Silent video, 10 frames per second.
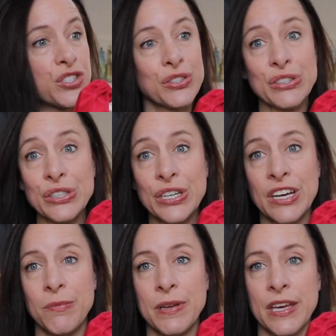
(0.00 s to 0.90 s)
is
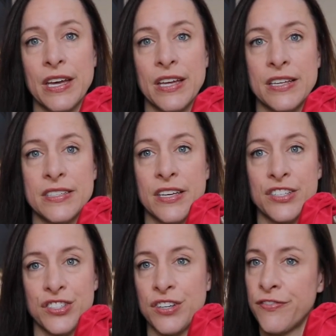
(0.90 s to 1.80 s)
good because it
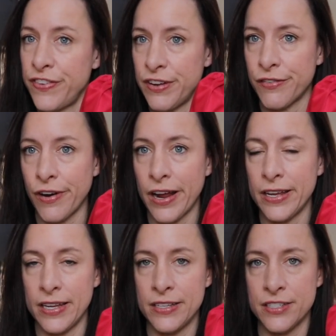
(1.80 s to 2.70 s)
should fit
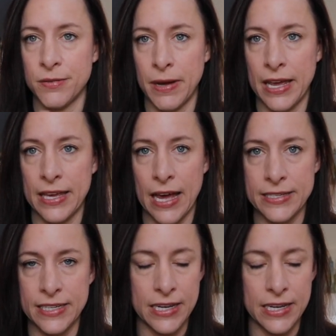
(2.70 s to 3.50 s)
right into my Cassie